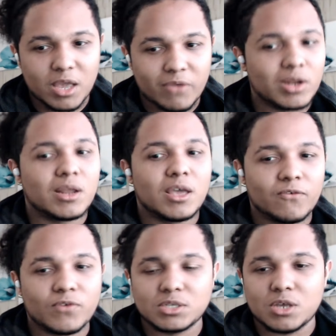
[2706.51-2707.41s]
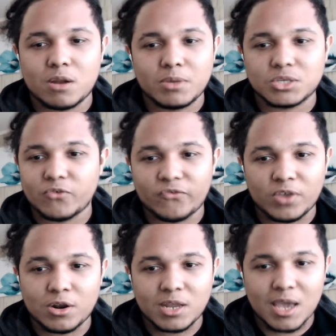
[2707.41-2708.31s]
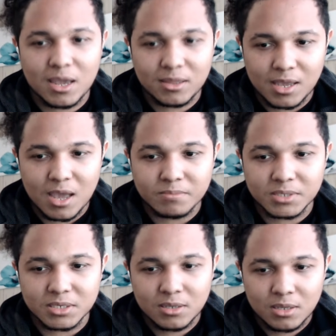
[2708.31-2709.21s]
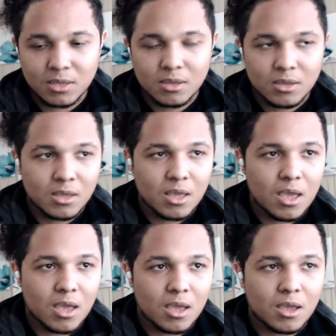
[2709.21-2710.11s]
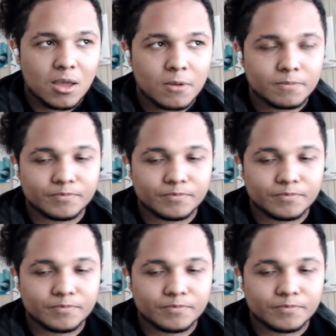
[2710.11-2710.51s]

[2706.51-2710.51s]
even if he's gonna be severely handicapped? And